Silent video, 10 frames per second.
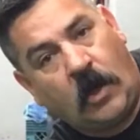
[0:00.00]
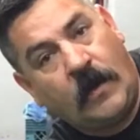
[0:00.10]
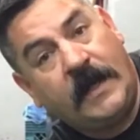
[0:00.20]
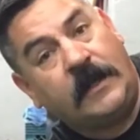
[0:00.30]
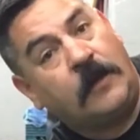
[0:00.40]
All
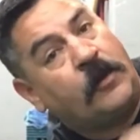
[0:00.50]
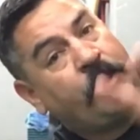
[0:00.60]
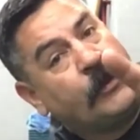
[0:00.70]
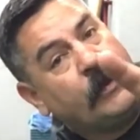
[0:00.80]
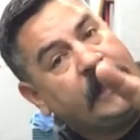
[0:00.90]
right, number
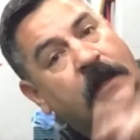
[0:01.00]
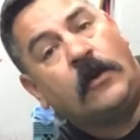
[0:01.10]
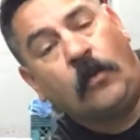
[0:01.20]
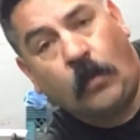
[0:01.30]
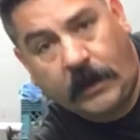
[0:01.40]
3,
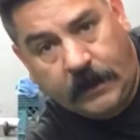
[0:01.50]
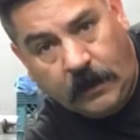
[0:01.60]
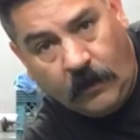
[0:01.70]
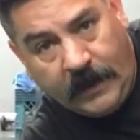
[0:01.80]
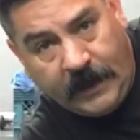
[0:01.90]
we're gonna
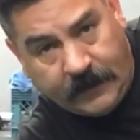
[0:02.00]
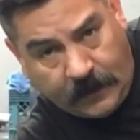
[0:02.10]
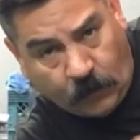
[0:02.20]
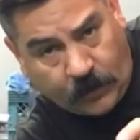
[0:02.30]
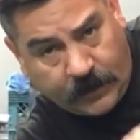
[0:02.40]
go ahead
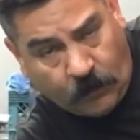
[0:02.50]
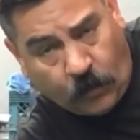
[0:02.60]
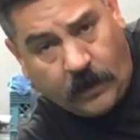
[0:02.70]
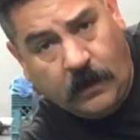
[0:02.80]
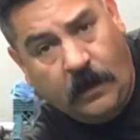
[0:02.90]
and we're gonna
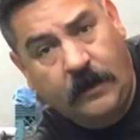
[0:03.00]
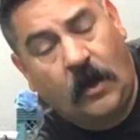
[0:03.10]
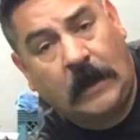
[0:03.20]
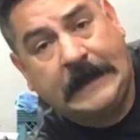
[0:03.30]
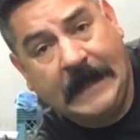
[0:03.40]
work on
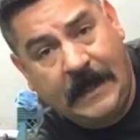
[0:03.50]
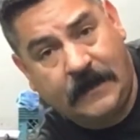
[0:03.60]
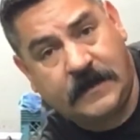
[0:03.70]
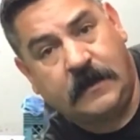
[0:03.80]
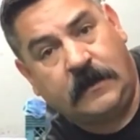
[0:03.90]
our
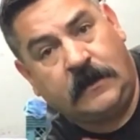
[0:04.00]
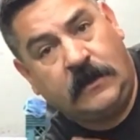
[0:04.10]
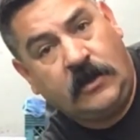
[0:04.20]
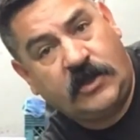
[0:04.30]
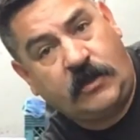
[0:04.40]
lats.
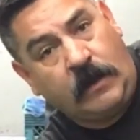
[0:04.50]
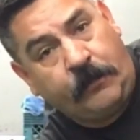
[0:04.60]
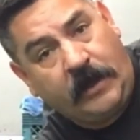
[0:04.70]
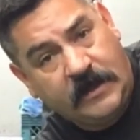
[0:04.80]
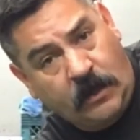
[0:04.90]
So we
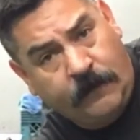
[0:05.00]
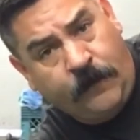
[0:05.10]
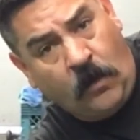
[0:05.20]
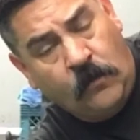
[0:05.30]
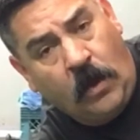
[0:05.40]
place our
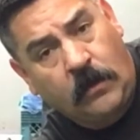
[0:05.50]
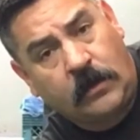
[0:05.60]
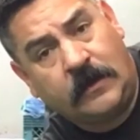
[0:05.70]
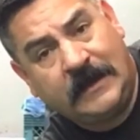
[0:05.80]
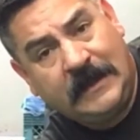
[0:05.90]
foam
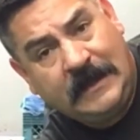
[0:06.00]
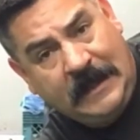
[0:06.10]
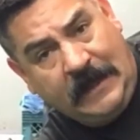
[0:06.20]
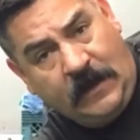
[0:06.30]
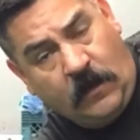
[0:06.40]
roller
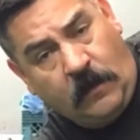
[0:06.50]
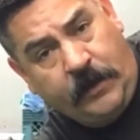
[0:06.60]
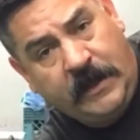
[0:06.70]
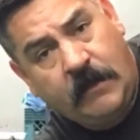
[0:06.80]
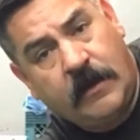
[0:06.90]
in the
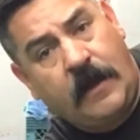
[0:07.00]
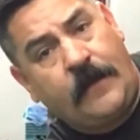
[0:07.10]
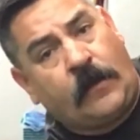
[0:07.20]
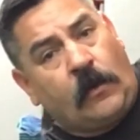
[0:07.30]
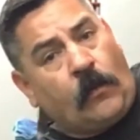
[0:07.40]
armpit area and
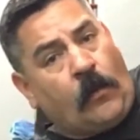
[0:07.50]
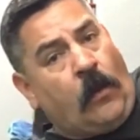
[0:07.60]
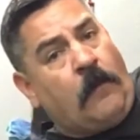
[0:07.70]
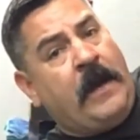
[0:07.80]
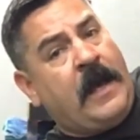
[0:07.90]
they're gonna
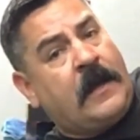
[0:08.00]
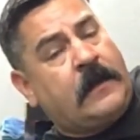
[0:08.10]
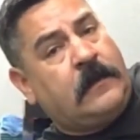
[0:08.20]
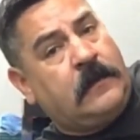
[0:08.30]
roll back,